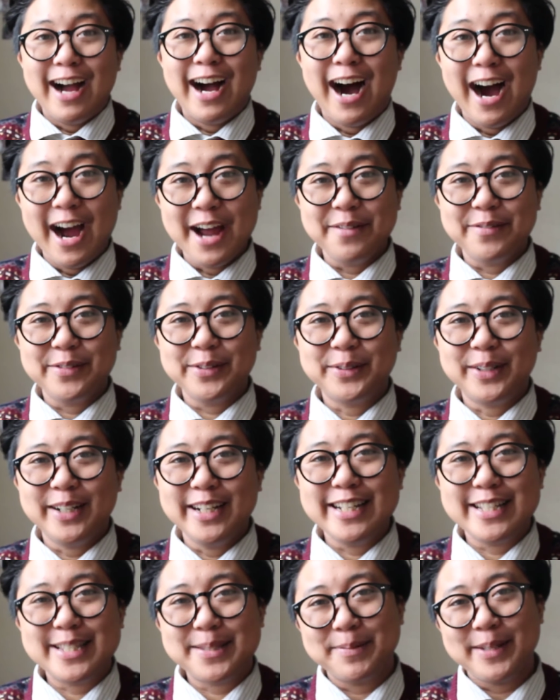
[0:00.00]
Hi
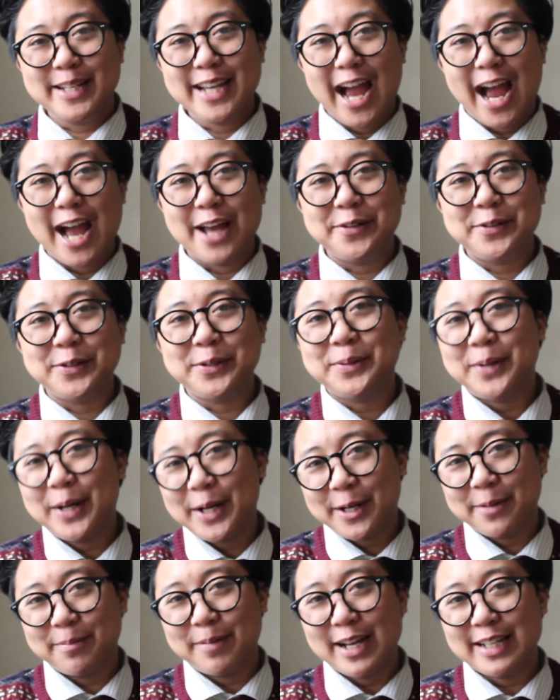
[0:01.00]
everyone, it's me Andrew,
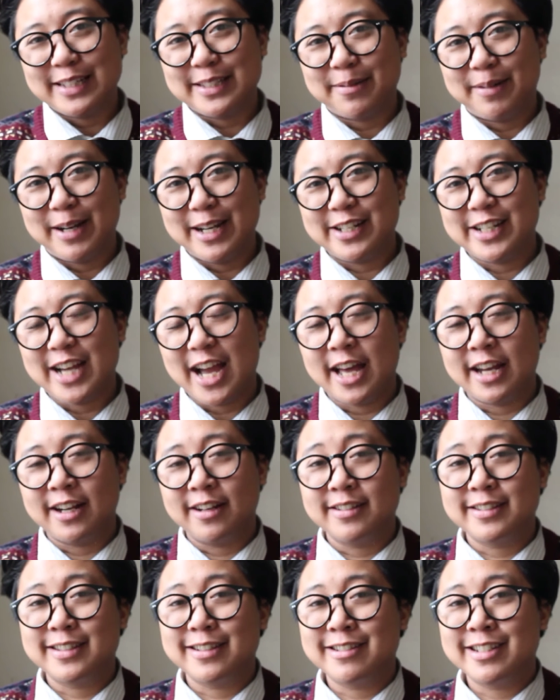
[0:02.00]
welcome back to my
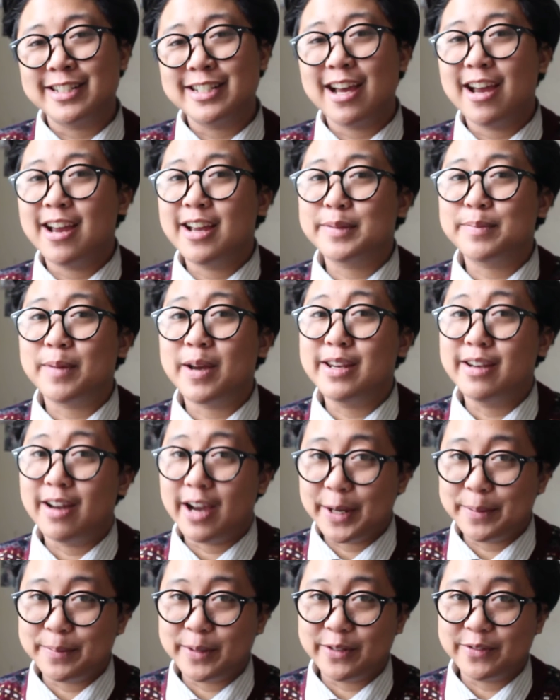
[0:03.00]
channel. So today is my
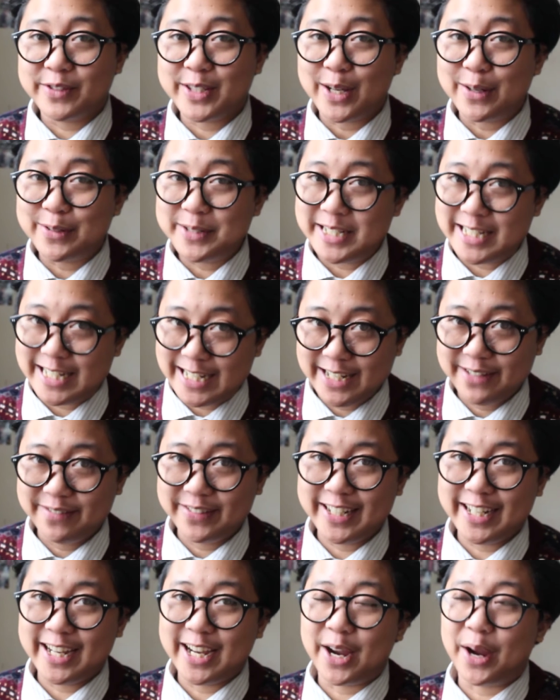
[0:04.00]
9 months on T
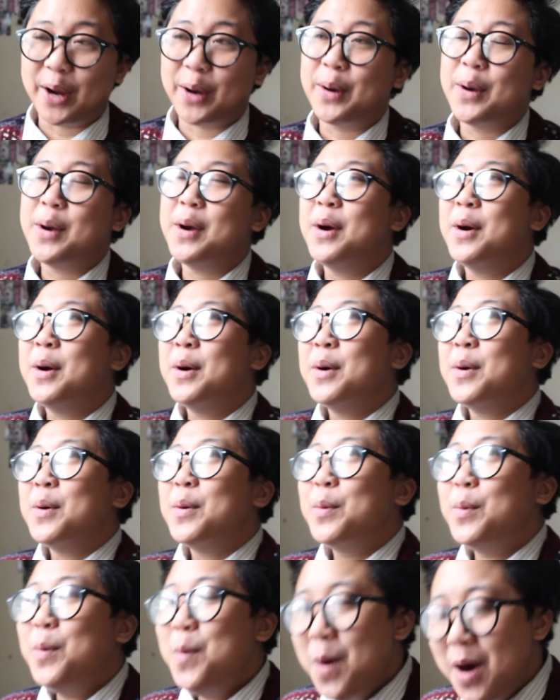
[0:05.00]
video.
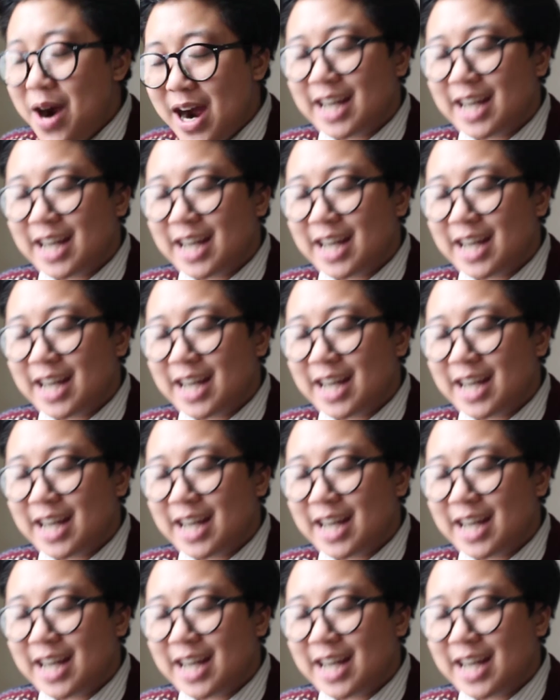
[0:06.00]
What?